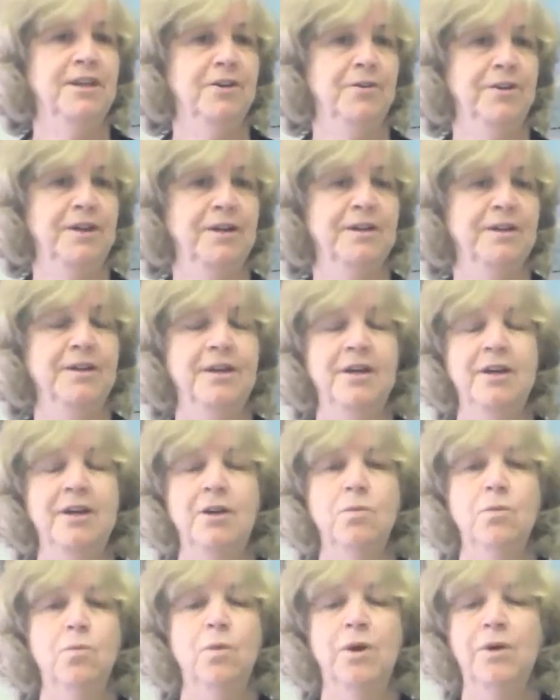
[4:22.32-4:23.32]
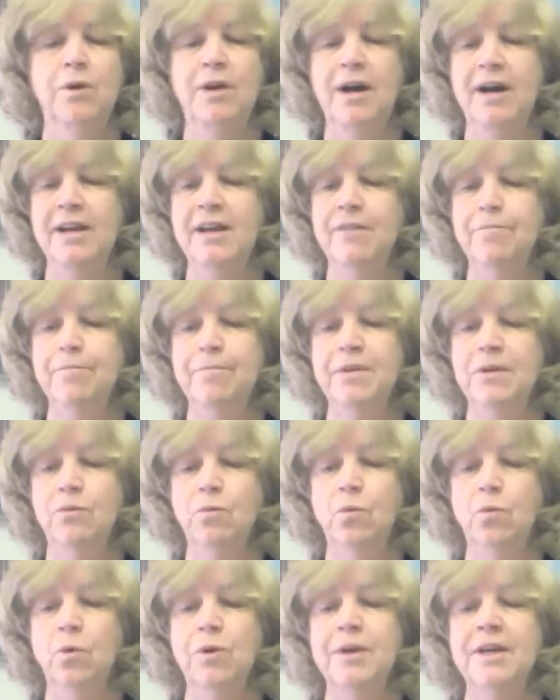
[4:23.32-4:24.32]
area, where I have
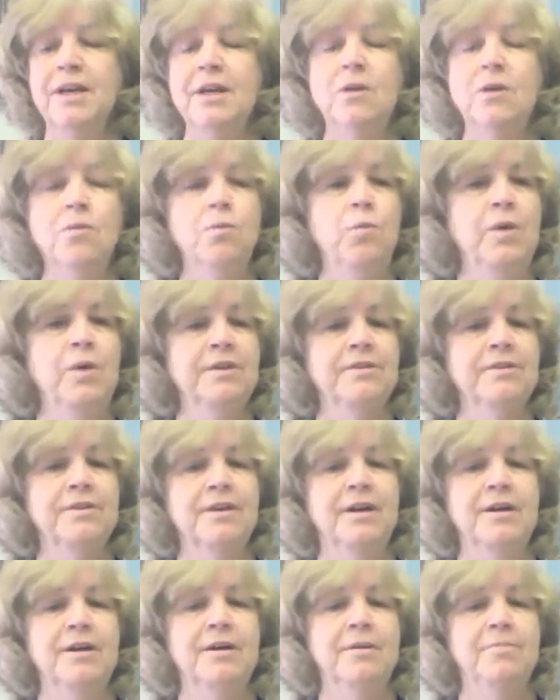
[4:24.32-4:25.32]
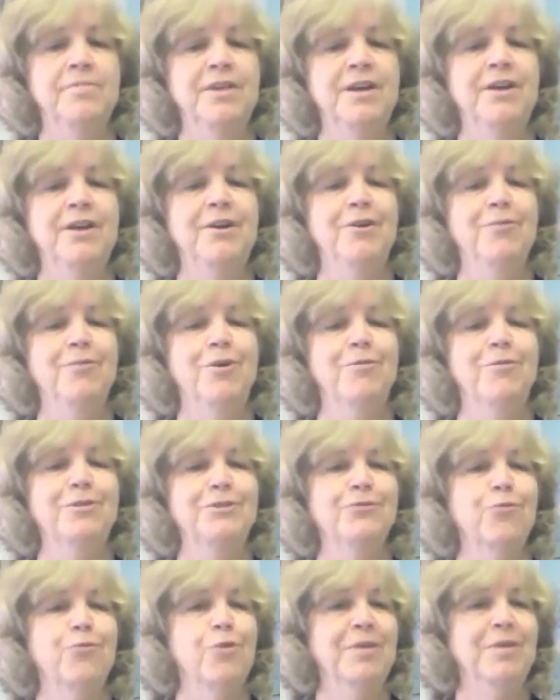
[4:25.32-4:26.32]
been working with what was
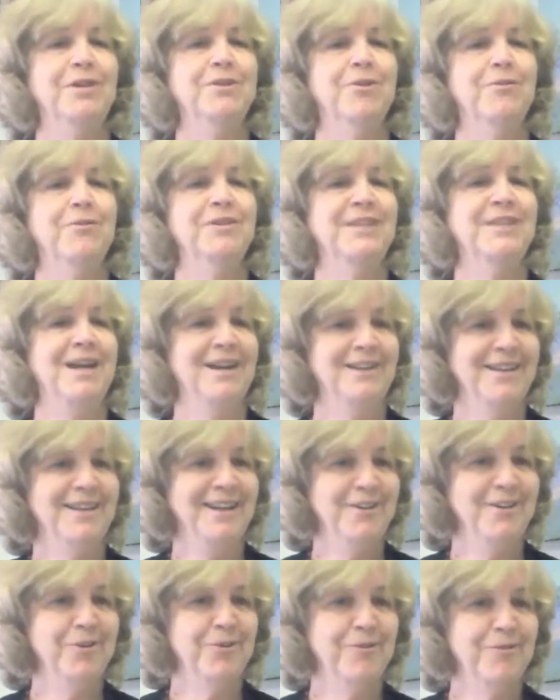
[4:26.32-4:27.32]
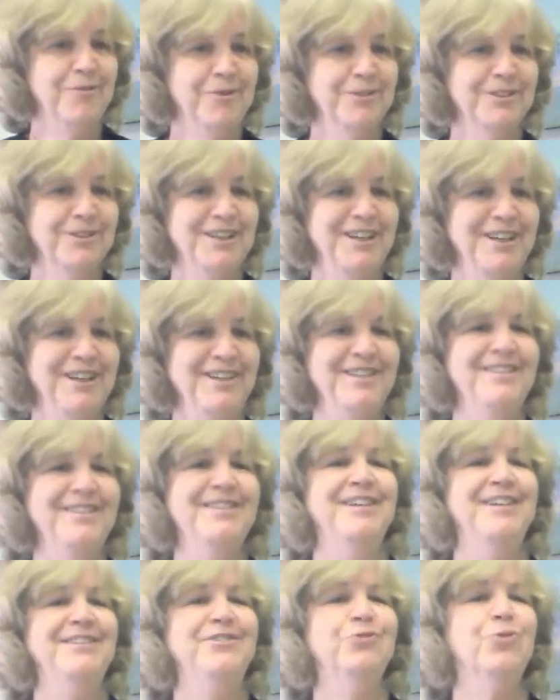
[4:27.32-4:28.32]
formerly known as Allegheny University,
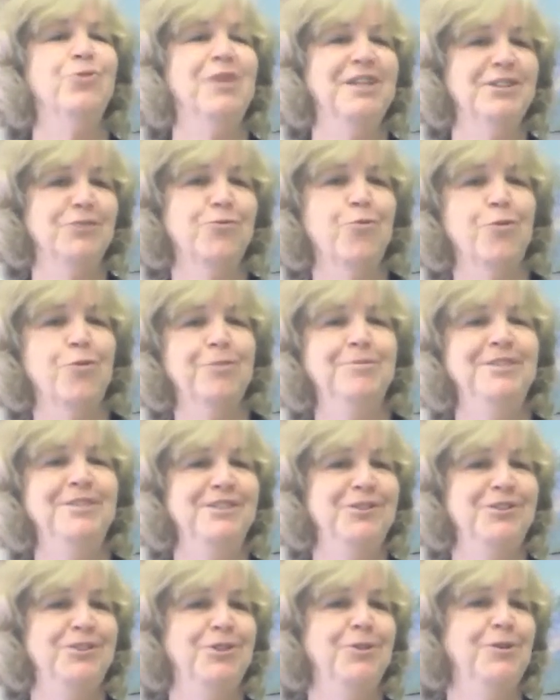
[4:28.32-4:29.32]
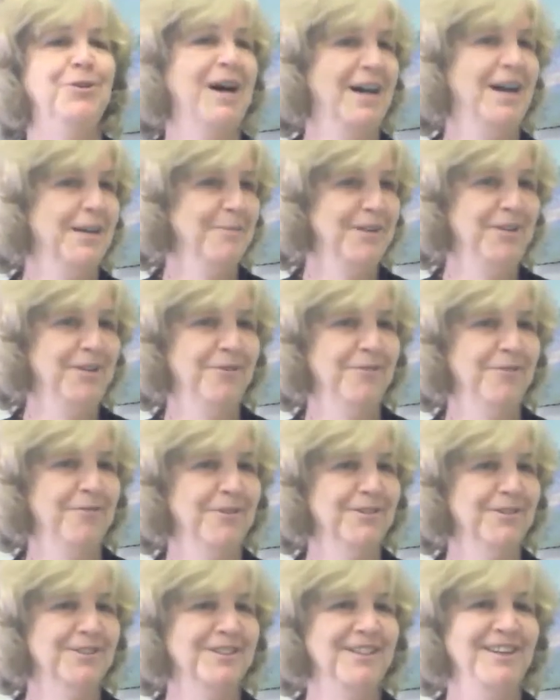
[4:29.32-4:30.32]
then transformed into Hahnemann
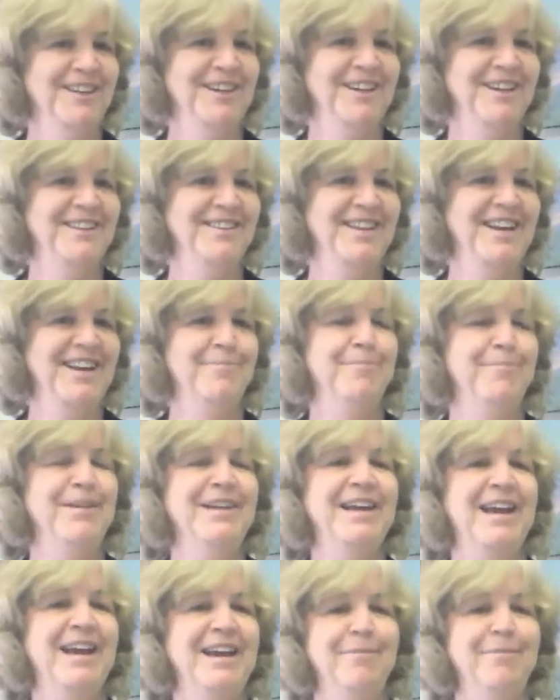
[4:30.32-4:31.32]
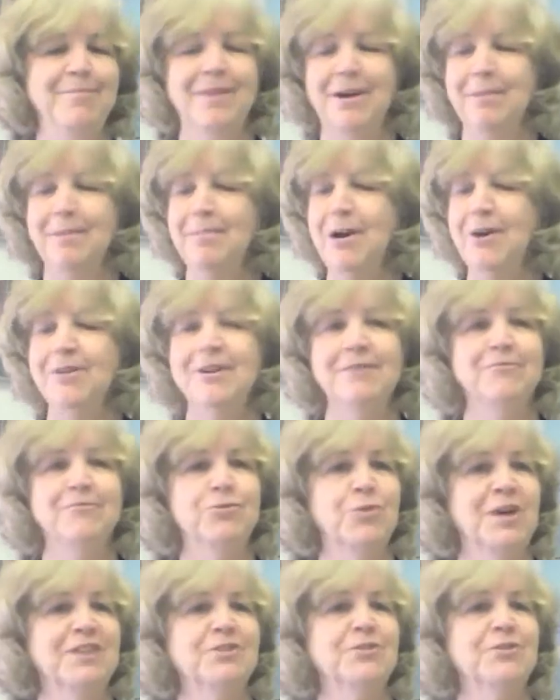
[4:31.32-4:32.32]
University, and then became a part of
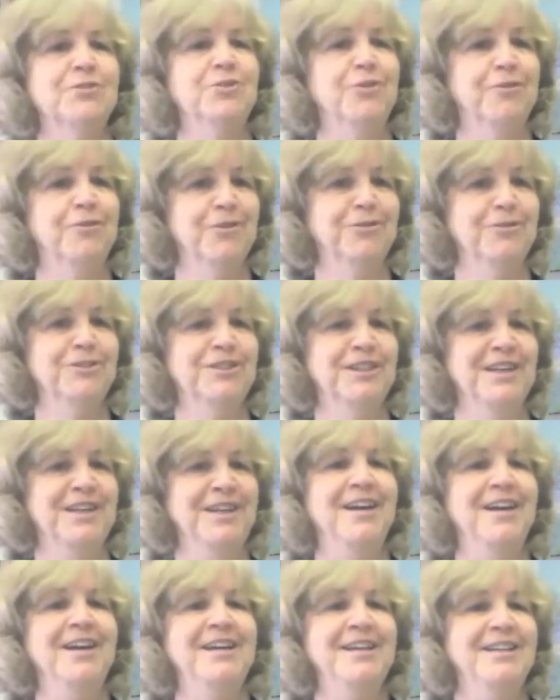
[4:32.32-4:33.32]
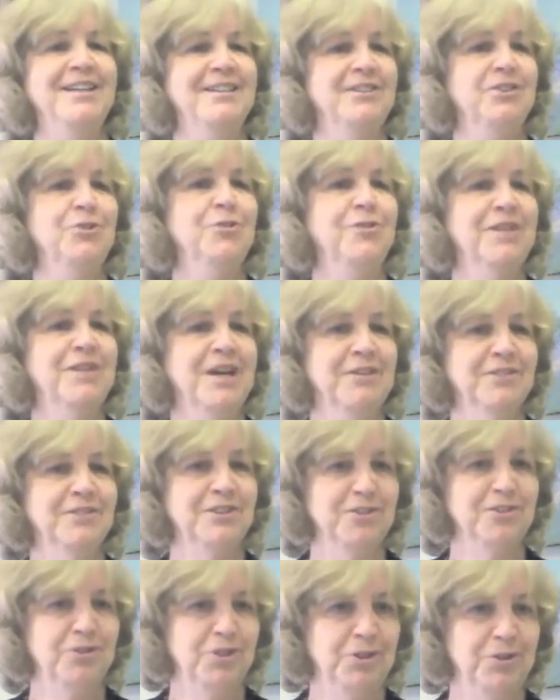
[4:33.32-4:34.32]
Drexel University in
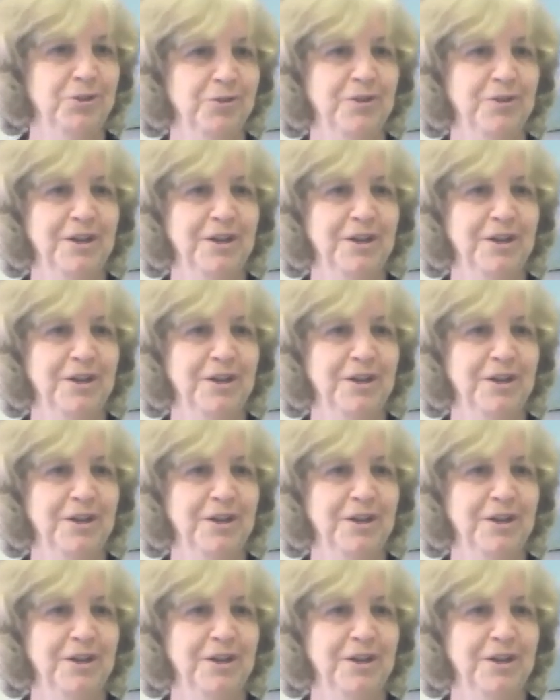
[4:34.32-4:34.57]
2002.